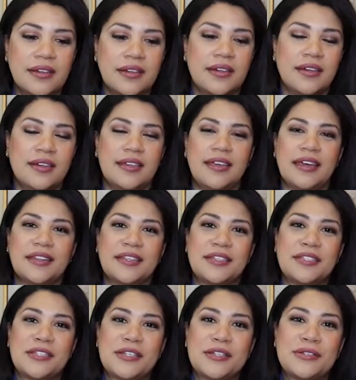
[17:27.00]
Yeah, it's
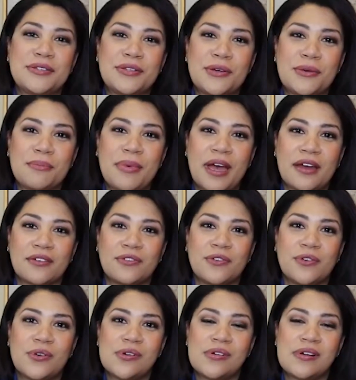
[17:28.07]
so
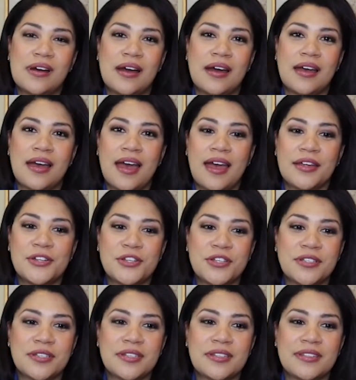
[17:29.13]
impactful.
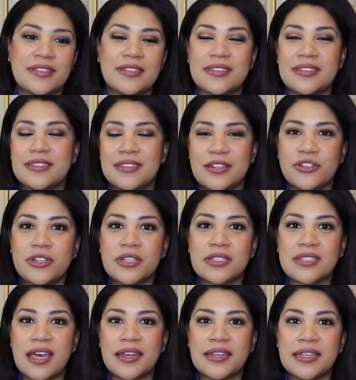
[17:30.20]
This is such an
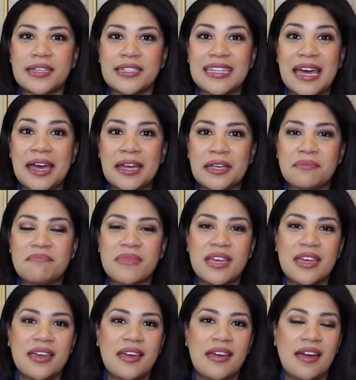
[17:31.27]
exciting time.
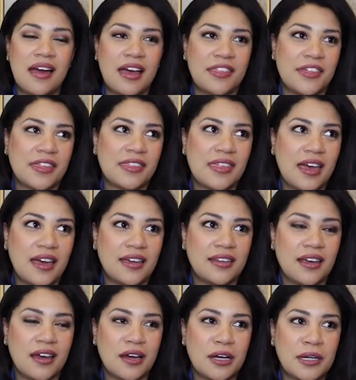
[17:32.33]
I think that,
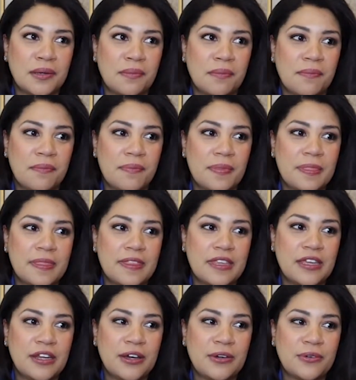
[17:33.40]

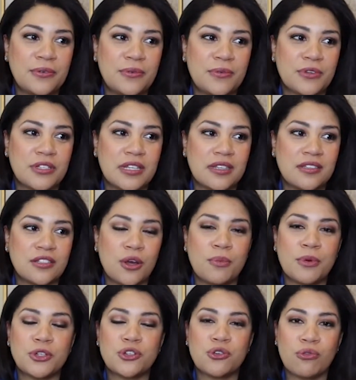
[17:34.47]
we're seeing so
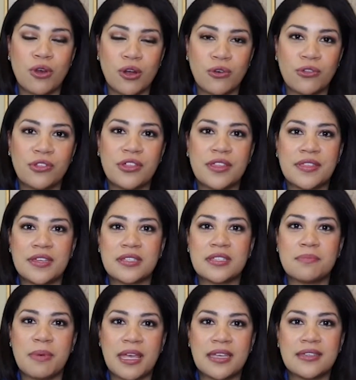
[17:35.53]
much growth in this
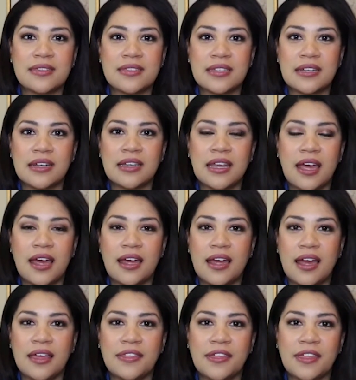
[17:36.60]
space. And
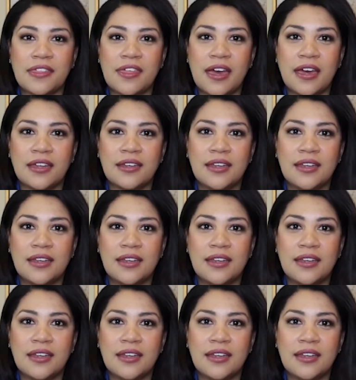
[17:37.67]
I think that,